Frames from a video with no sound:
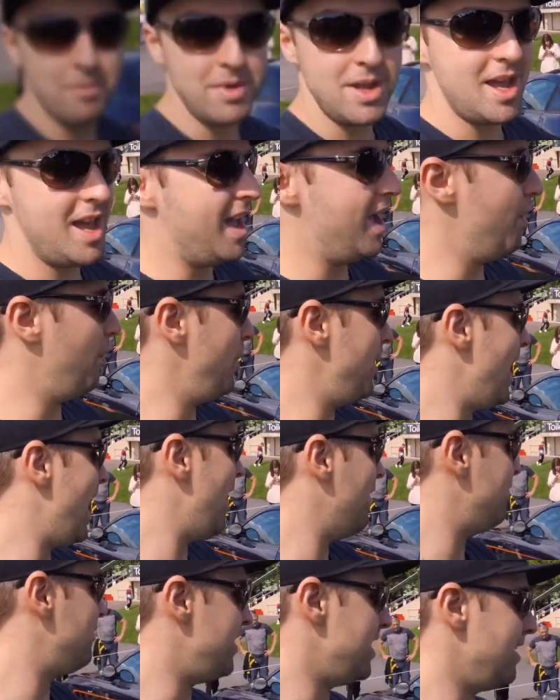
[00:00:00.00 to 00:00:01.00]
me here we
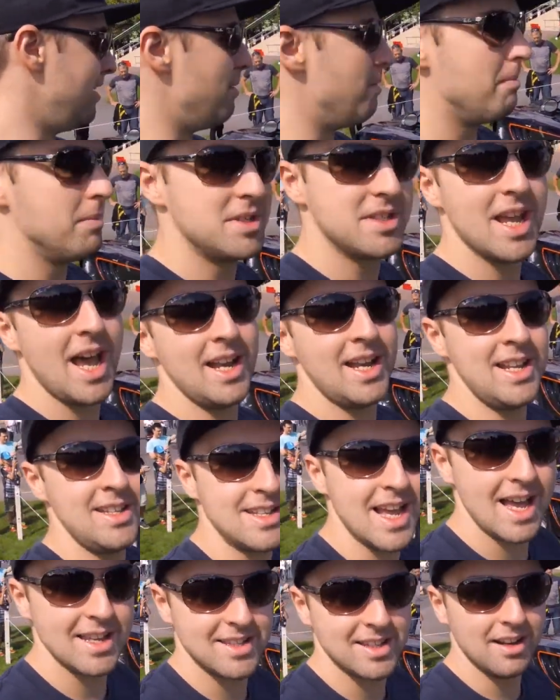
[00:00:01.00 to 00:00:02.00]
have the Mercedes
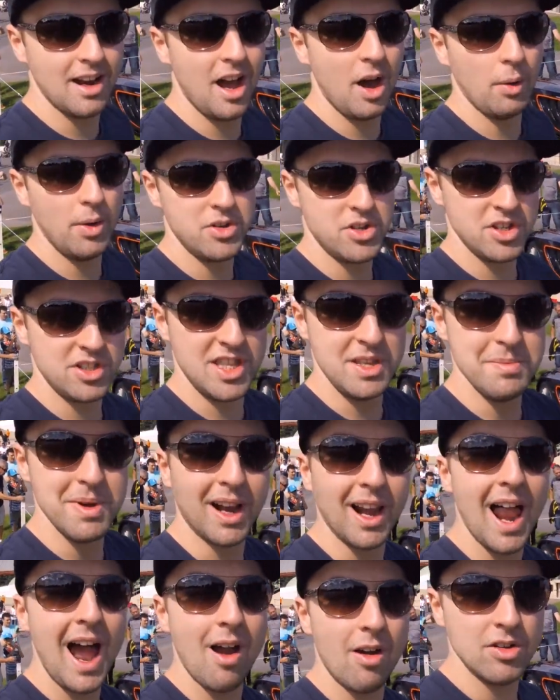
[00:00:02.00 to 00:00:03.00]
SLR, which is the
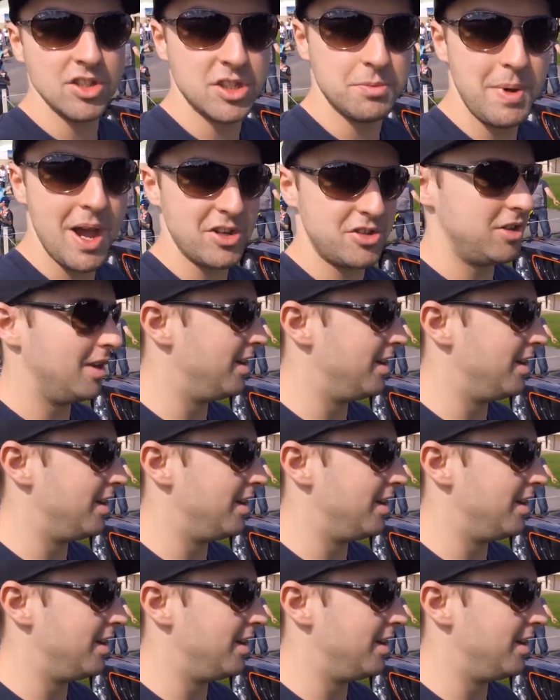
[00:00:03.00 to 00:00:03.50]
McLaren Special